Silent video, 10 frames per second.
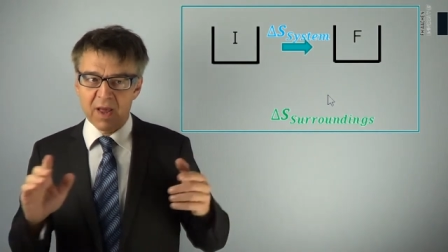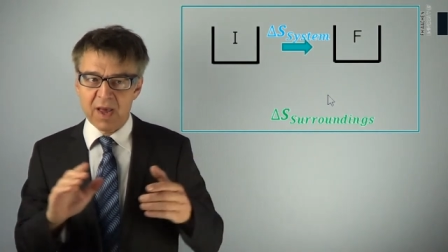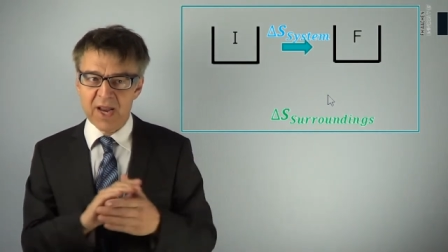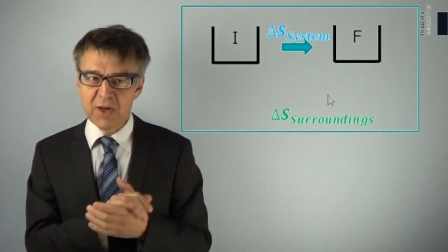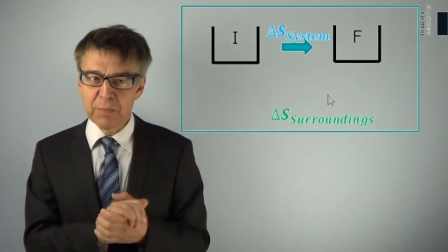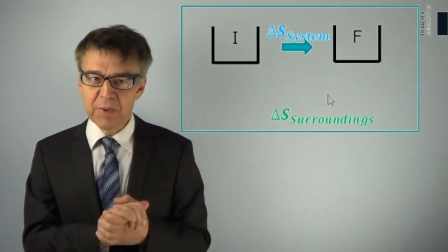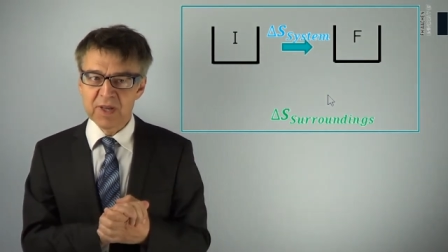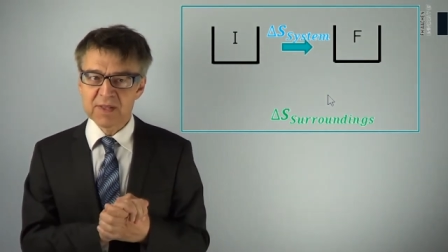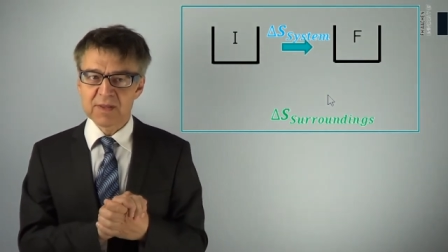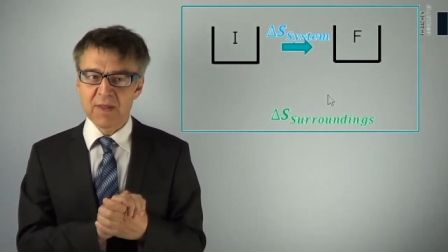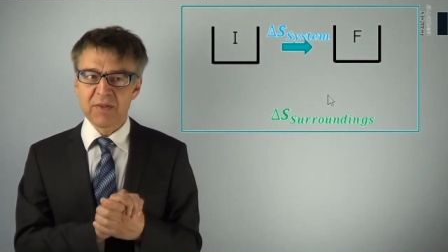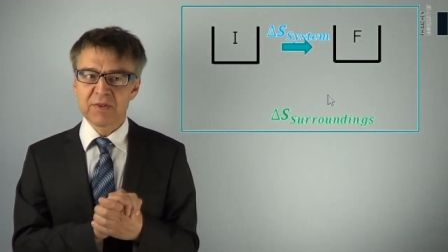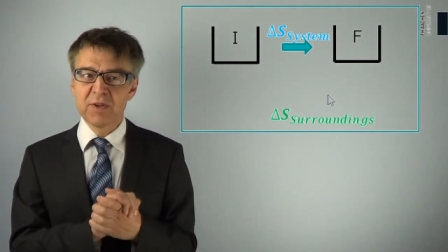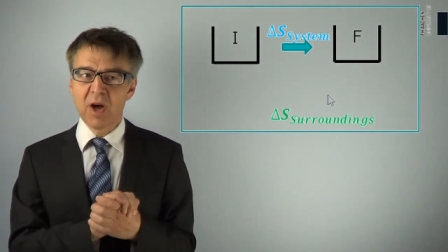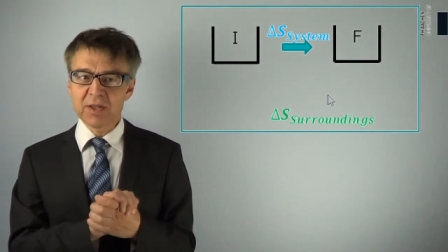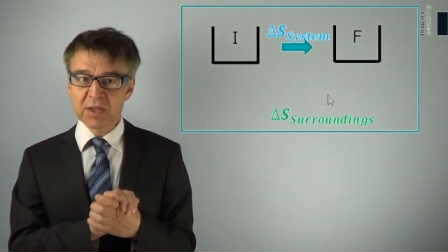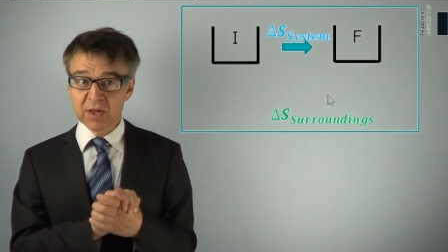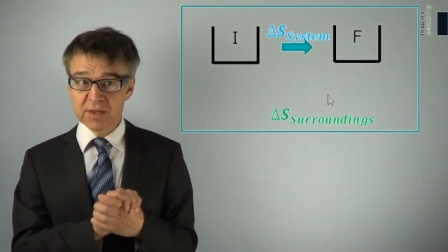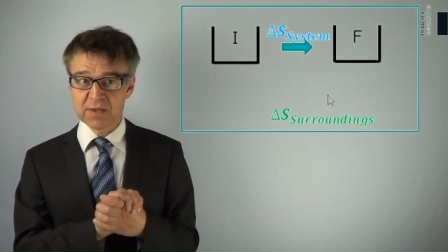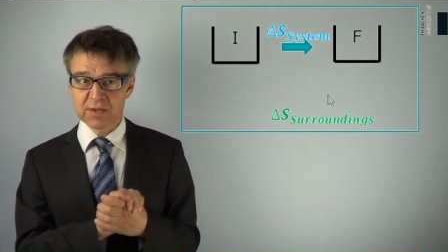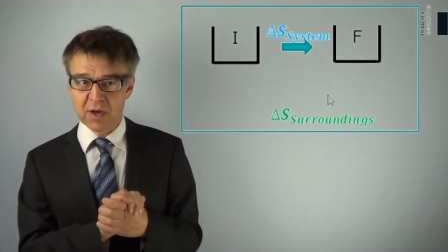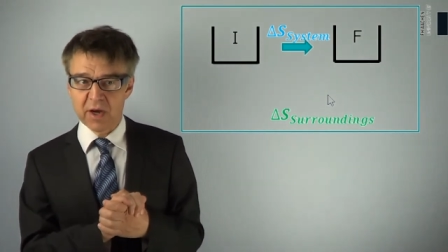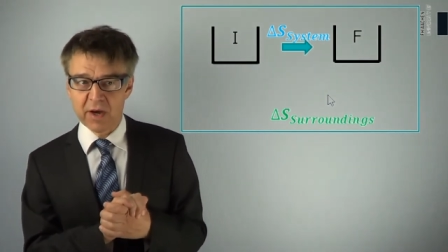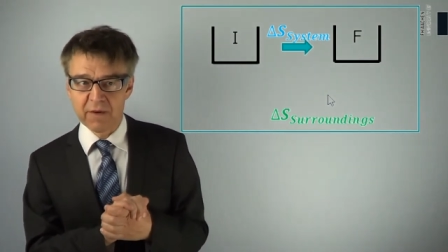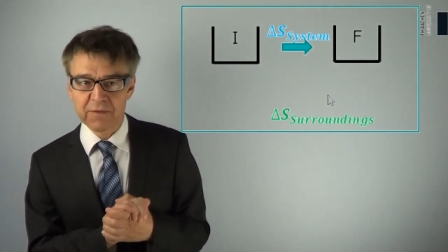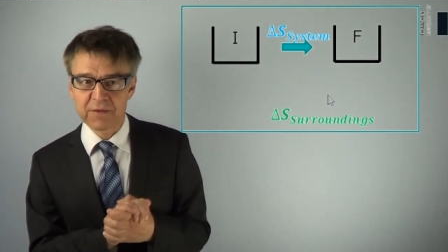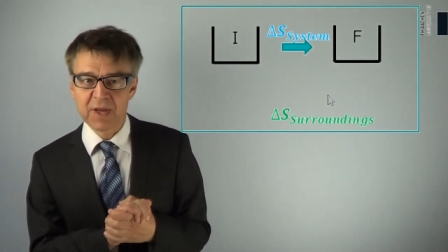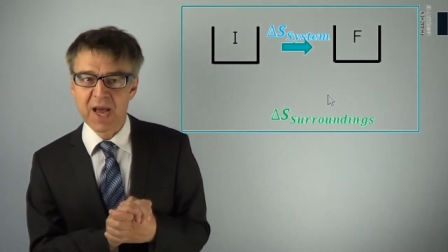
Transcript: Entropy is thus not conserved